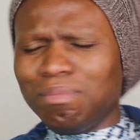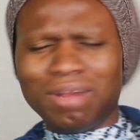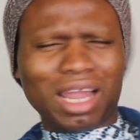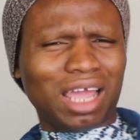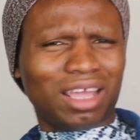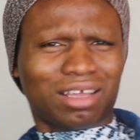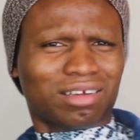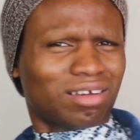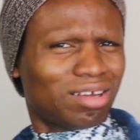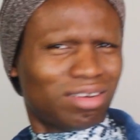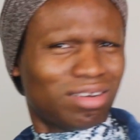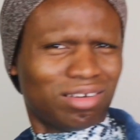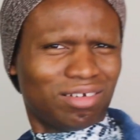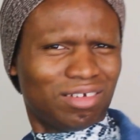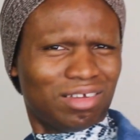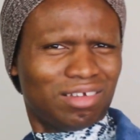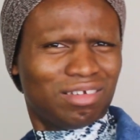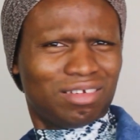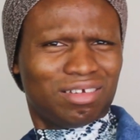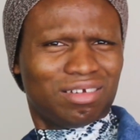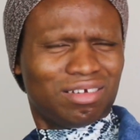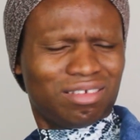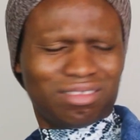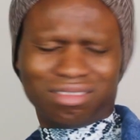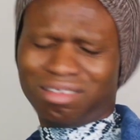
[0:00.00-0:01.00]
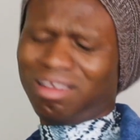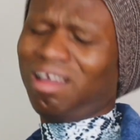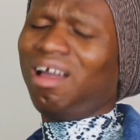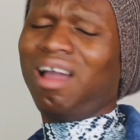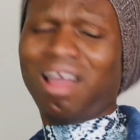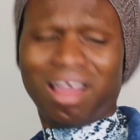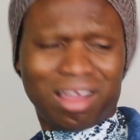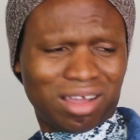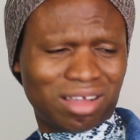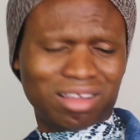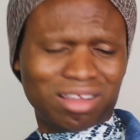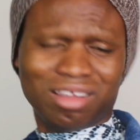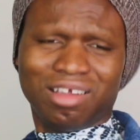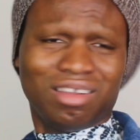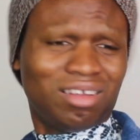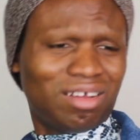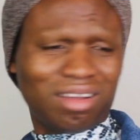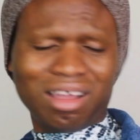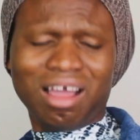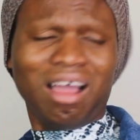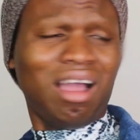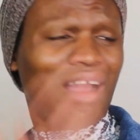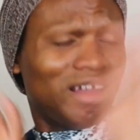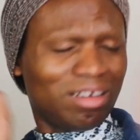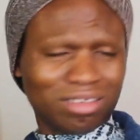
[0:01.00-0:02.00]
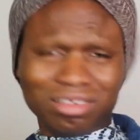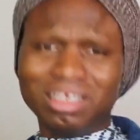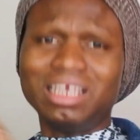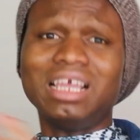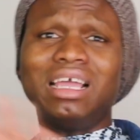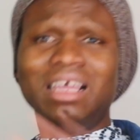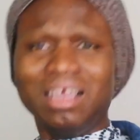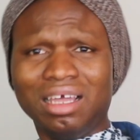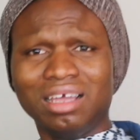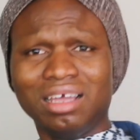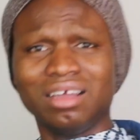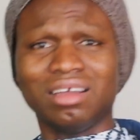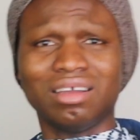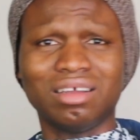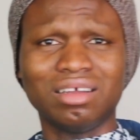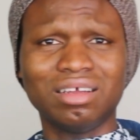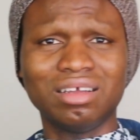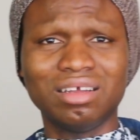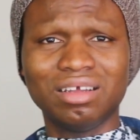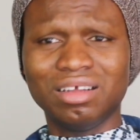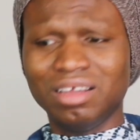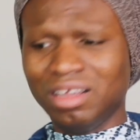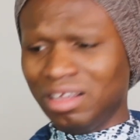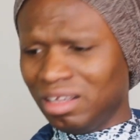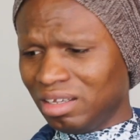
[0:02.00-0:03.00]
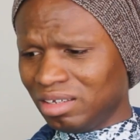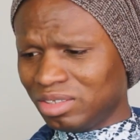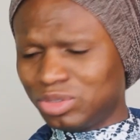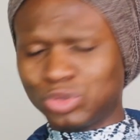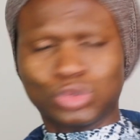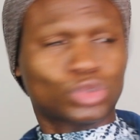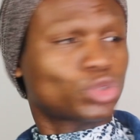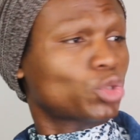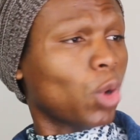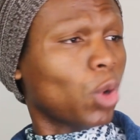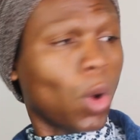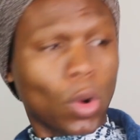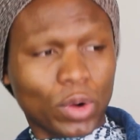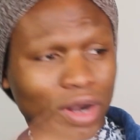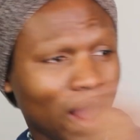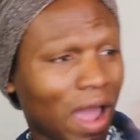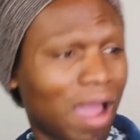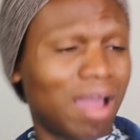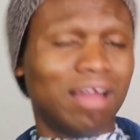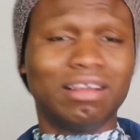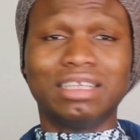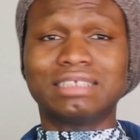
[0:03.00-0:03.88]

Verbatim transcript: I'm like, uh, uh, uh. toner.